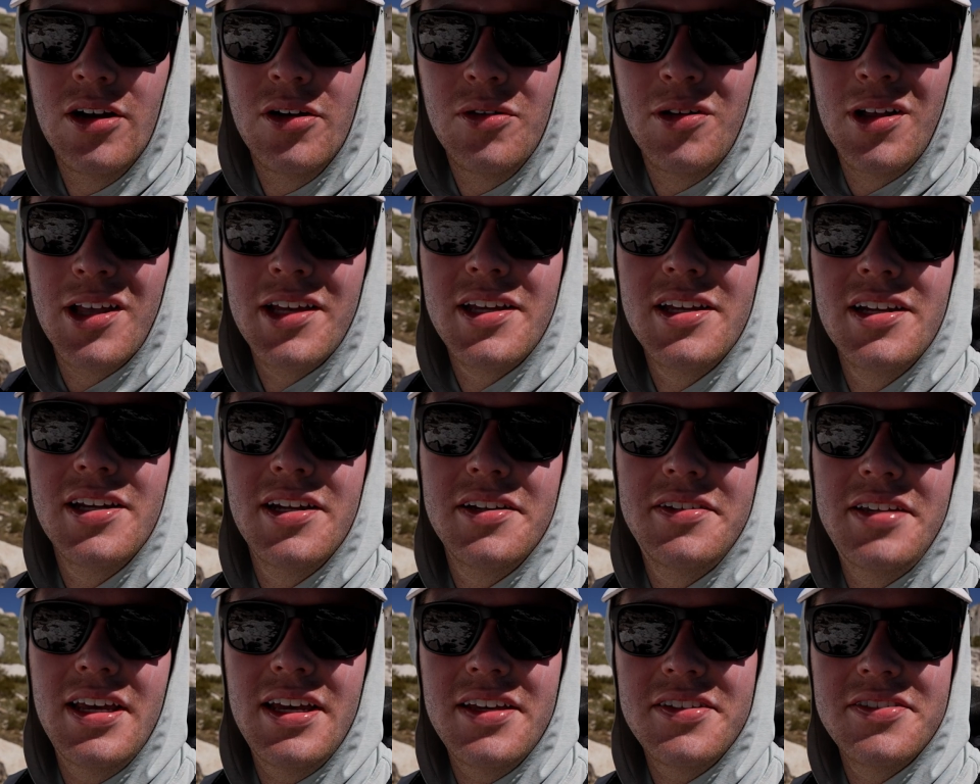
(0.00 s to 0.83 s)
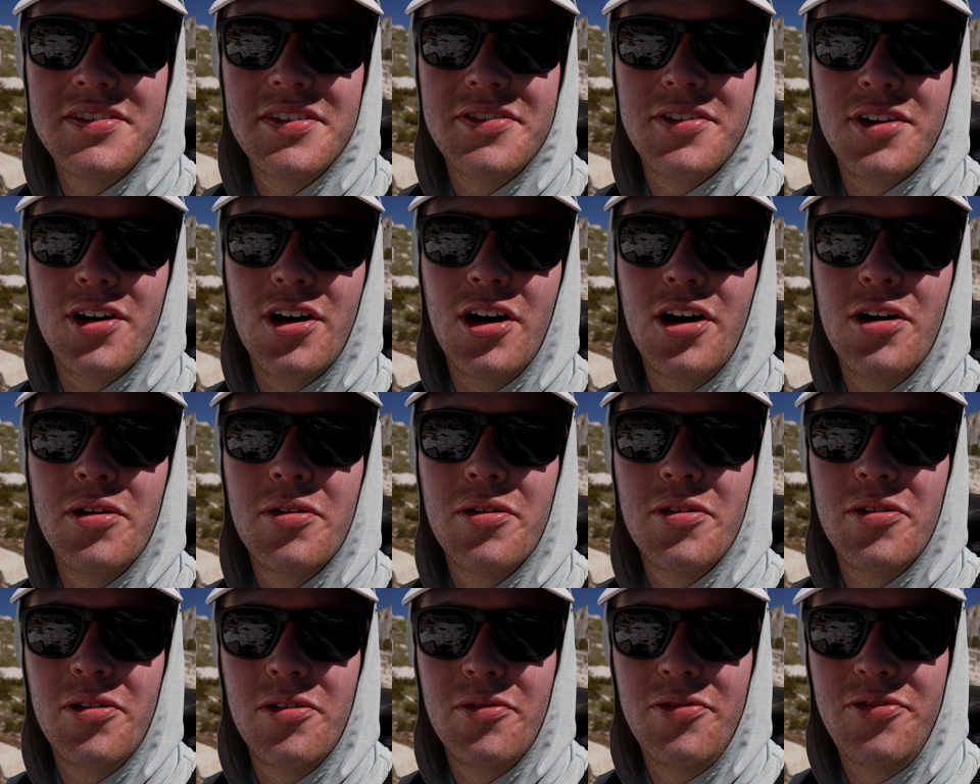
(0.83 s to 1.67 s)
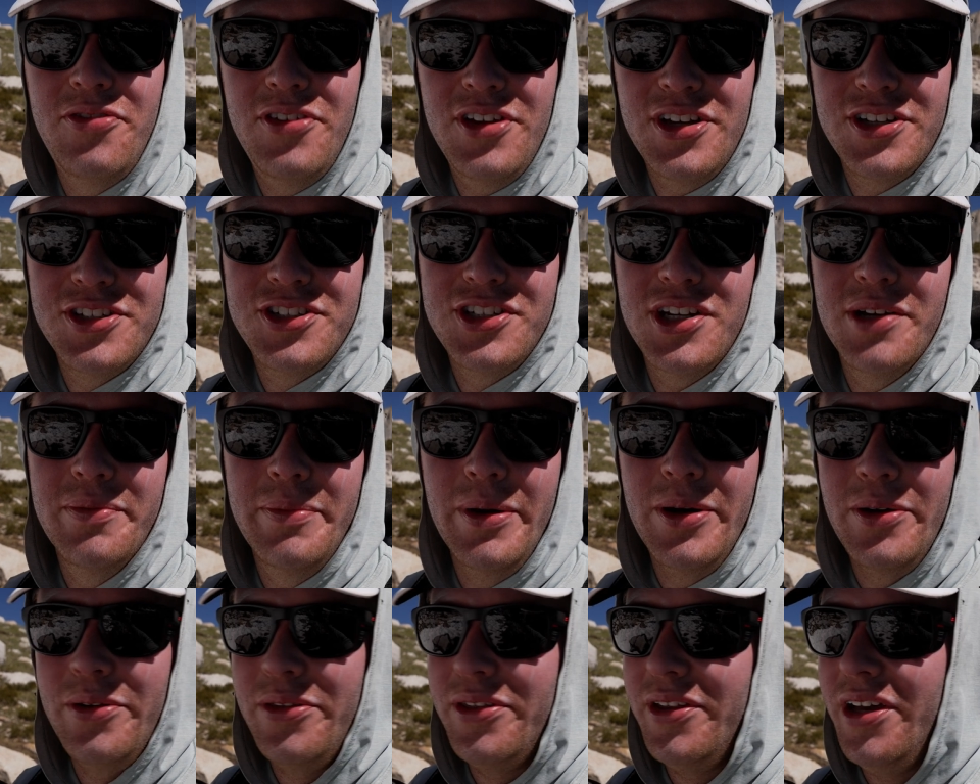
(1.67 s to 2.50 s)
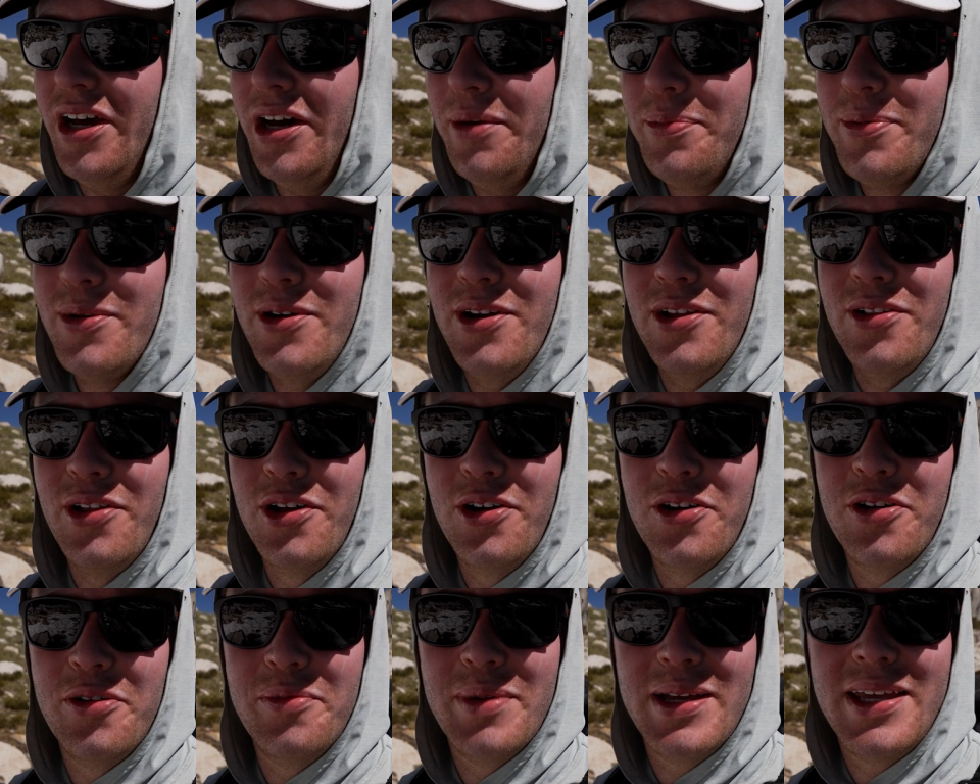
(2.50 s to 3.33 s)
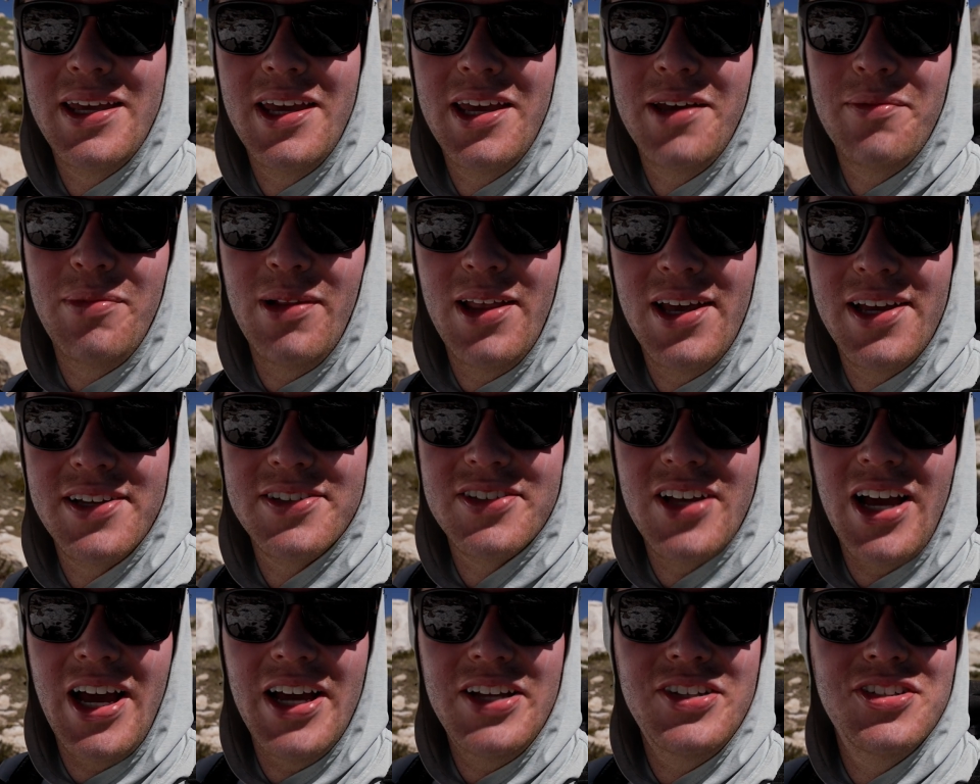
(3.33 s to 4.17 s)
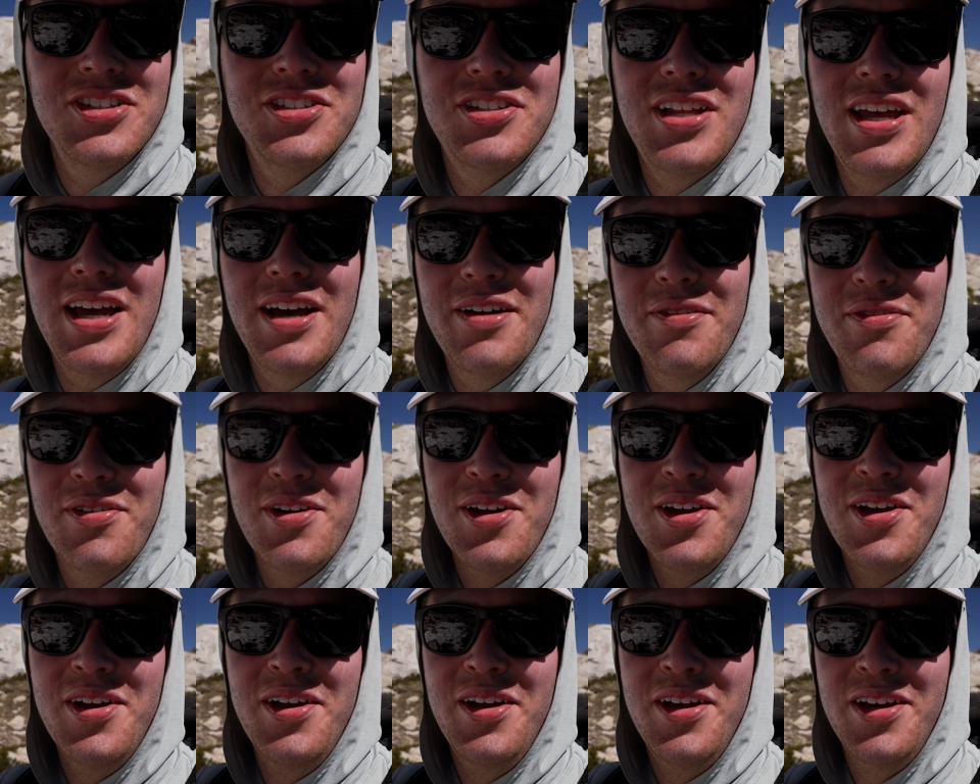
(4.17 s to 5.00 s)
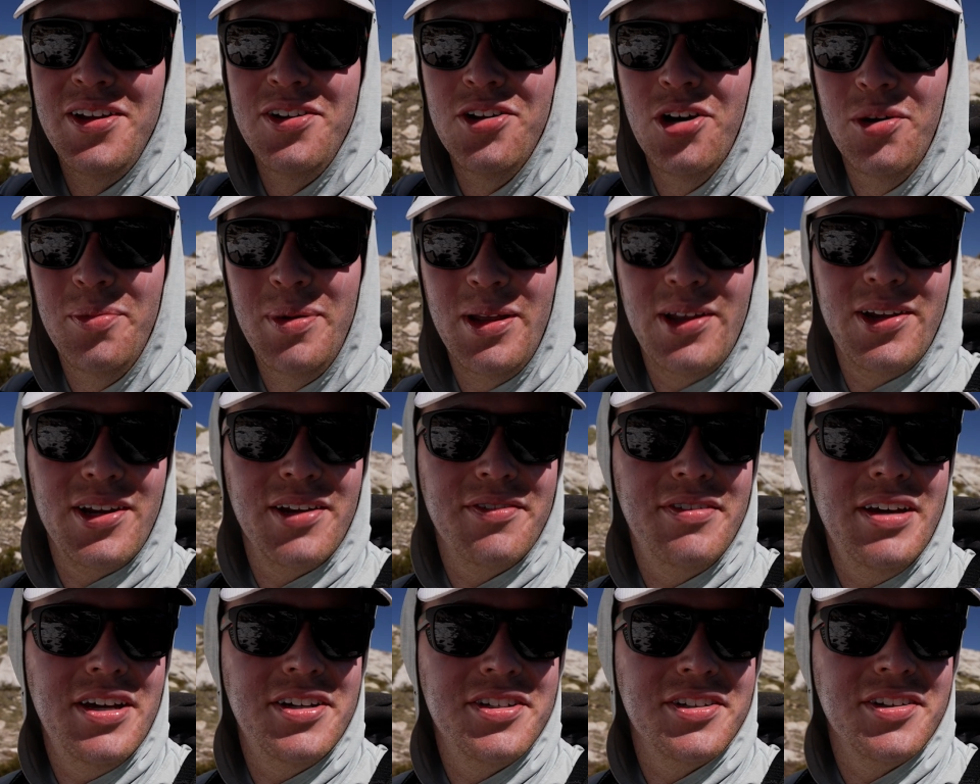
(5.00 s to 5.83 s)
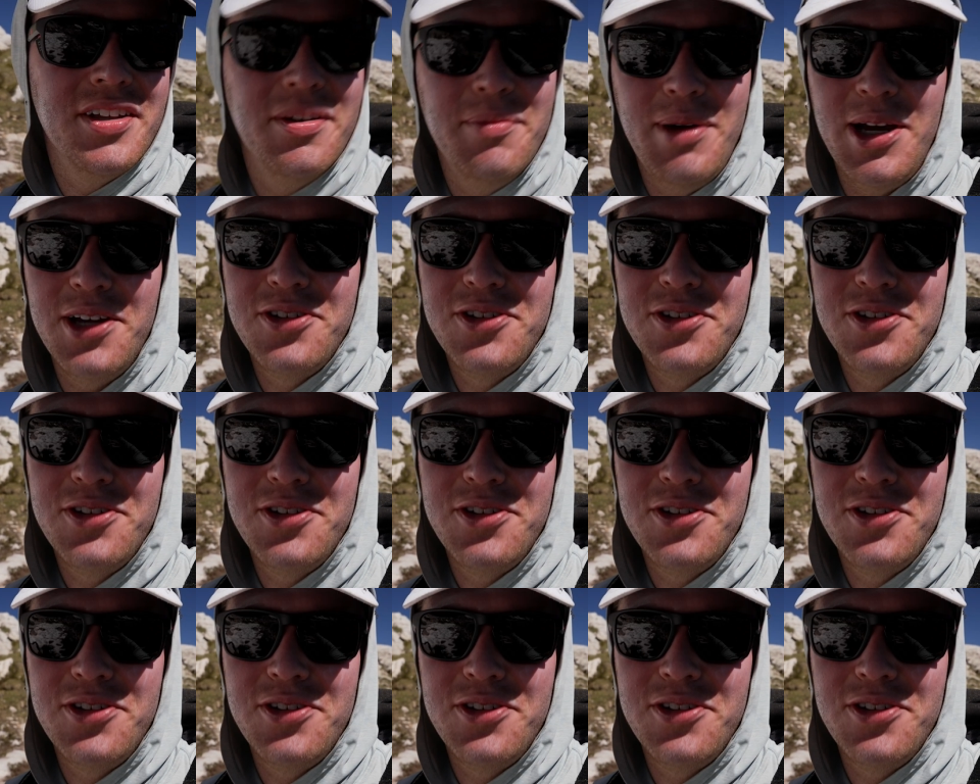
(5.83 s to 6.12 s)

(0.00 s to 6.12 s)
Well, I can attest that there are fish in both the upper and lower McCabe Lakes. I just have no ability of catching them. I